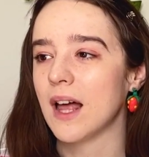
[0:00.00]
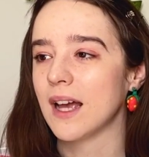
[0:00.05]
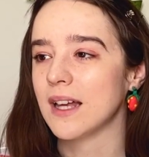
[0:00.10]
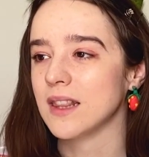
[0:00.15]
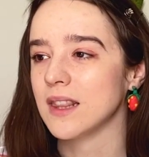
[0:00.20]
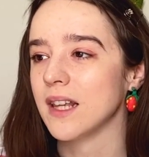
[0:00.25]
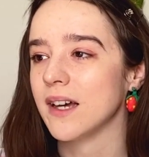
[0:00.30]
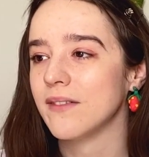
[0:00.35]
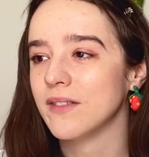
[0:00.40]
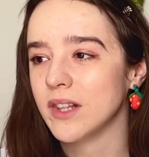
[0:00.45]
I
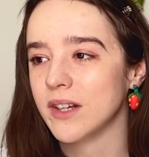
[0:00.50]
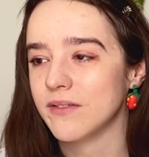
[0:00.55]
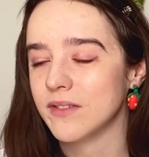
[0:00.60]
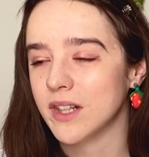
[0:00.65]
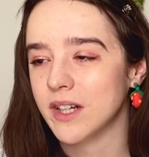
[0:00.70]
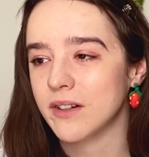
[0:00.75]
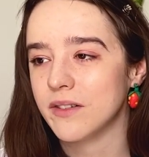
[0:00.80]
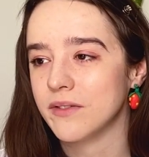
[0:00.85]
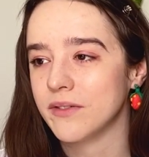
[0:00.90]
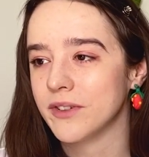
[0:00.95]

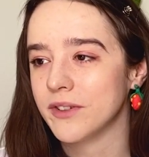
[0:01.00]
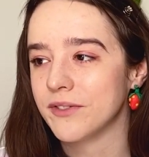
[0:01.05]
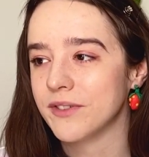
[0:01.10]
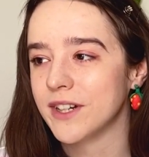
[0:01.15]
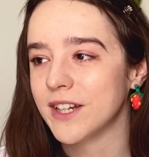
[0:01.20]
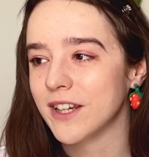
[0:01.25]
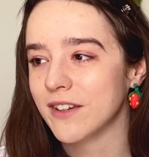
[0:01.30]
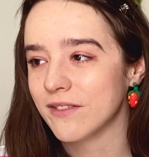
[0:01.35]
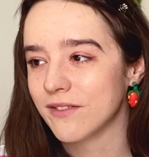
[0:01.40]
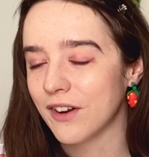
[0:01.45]
love
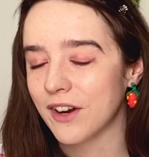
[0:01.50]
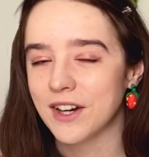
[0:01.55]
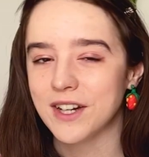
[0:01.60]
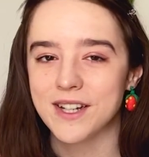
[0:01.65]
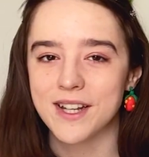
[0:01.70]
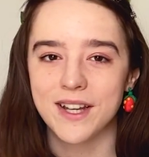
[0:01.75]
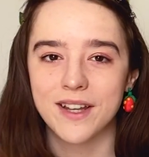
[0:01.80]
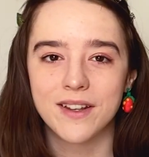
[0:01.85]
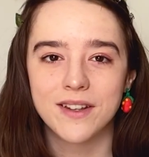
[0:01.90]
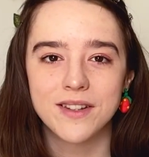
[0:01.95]
reading fairy
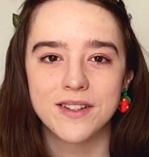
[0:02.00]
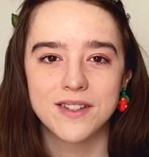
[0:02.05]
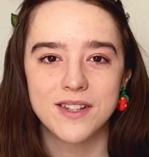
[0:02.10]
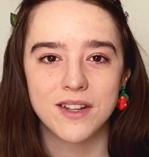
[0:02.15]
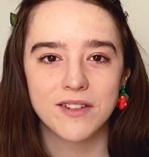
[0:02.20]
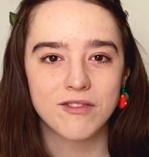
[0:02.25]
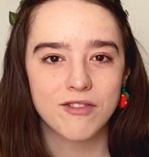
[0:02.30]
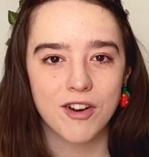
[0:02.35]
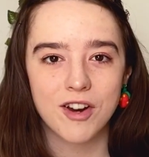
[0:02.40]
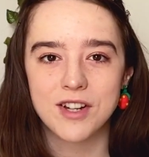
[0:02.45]
tales
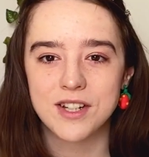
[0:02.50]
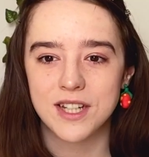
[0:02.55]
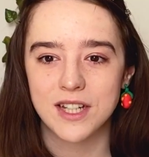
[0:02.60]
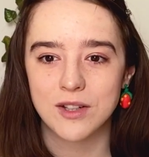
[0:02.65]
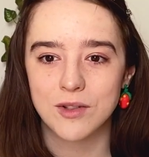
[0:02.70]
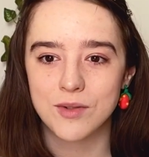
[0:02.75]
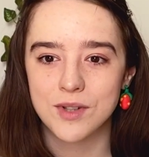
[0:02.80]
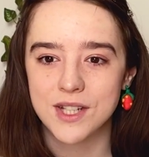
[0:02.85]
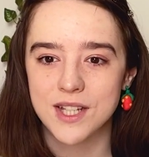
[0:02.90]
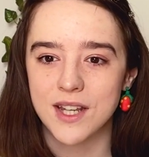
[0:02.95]
and fairy
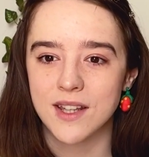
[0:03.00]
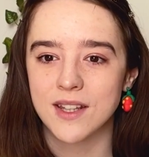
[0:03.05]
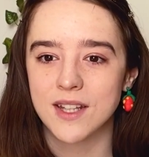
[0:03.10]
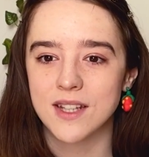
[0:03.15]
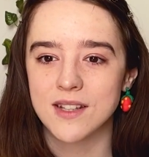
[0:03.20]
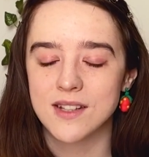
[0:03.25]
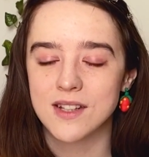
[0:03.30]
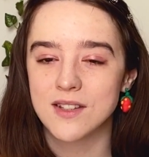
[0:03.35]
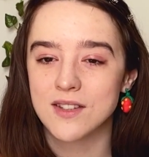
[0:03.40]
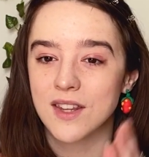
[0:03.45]
tale
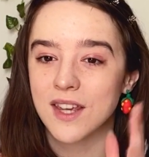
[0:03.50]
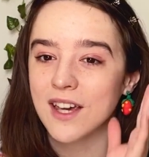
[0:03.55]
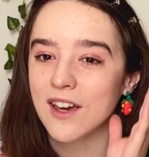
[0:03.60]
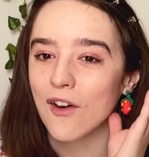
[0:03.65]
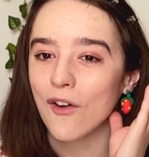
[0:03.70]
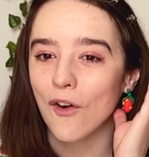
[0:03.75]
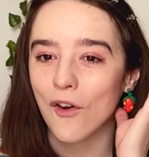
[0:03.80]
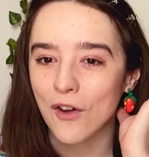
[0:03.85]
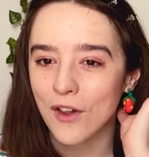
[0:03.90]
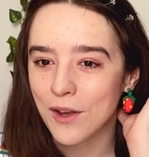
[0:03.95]
retellings. It's like
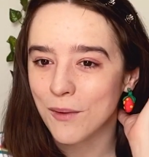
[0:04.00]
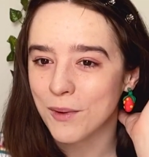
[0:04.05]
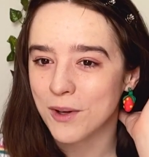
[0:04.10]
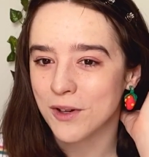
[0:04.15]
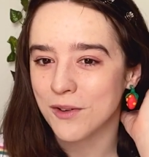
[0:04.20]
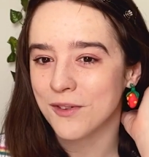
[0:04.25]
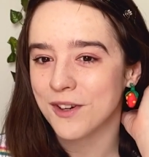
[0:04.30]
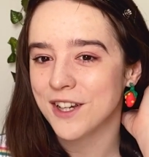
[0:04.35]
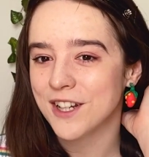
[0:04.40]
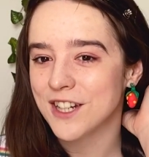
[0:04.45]
all I want
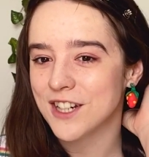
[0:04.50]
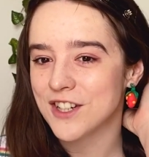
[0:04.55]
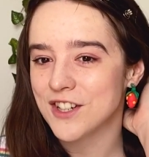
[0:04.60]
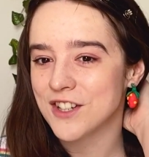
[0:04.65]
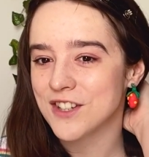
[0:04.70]
to read.